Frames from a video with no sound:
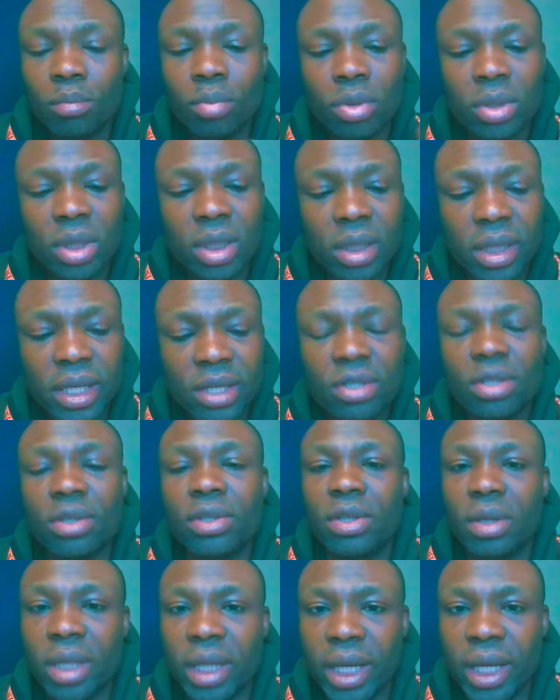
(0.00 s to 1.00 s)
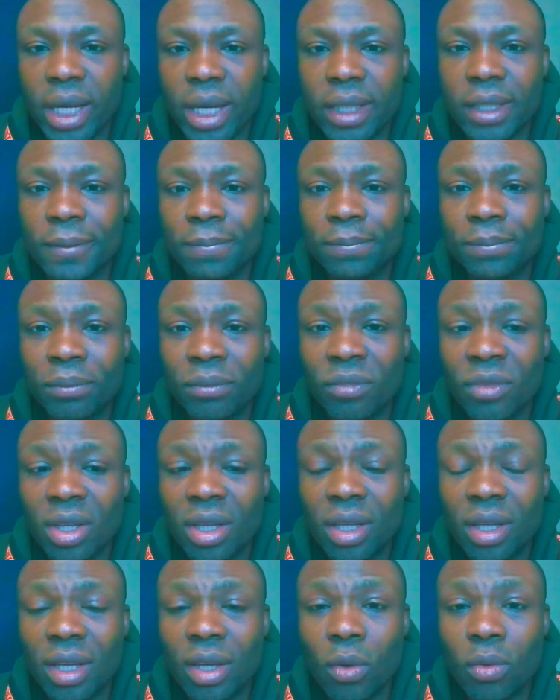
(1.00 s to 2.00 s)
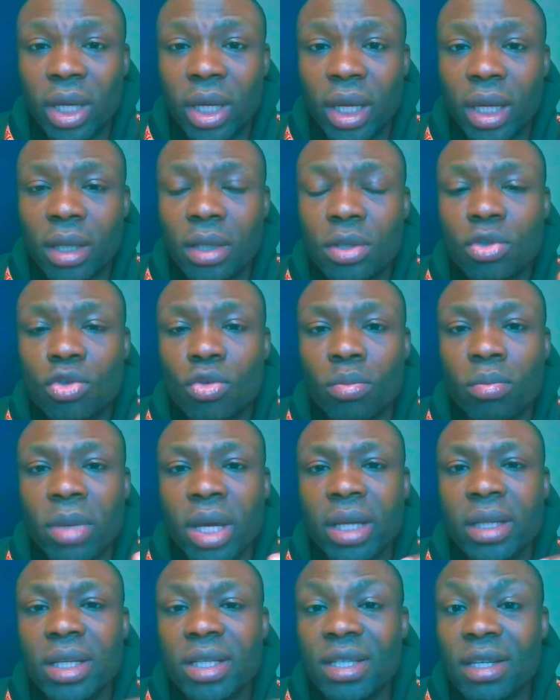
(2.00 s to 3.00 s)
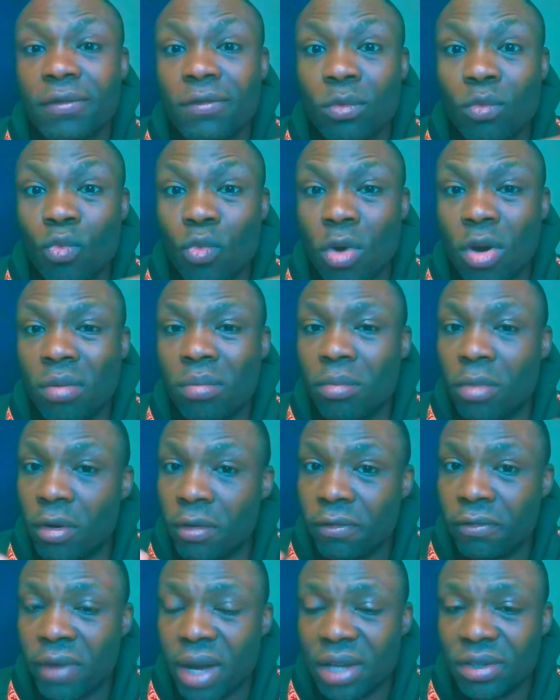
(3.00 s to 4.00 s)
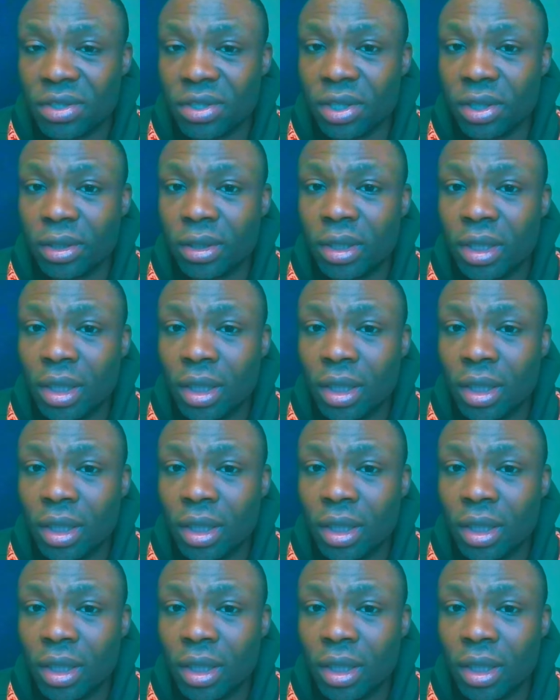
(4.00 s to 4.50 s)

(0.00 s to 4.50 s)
Putting this on your hand, okay, to make this even work more faster.